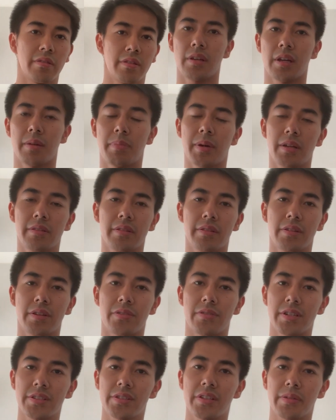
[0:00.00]
About the
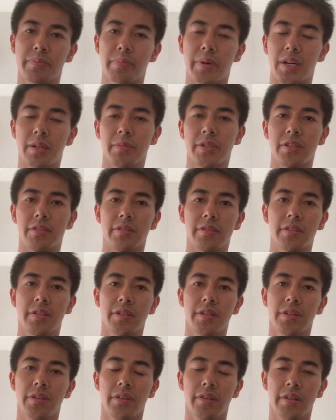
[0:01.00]
resident permanent,
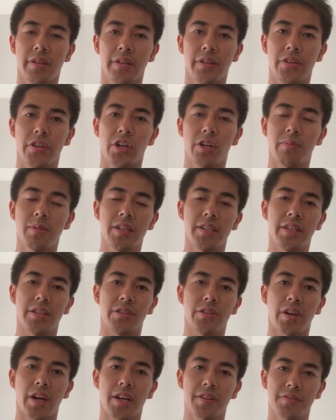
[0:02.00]
normally
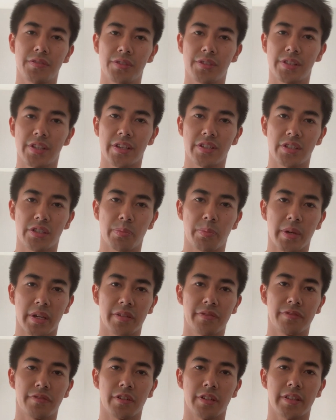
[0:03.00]
you have to stay in
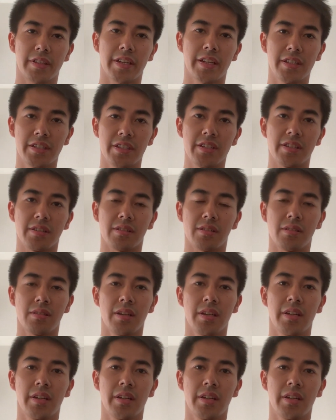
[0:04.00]
Japan for 10 years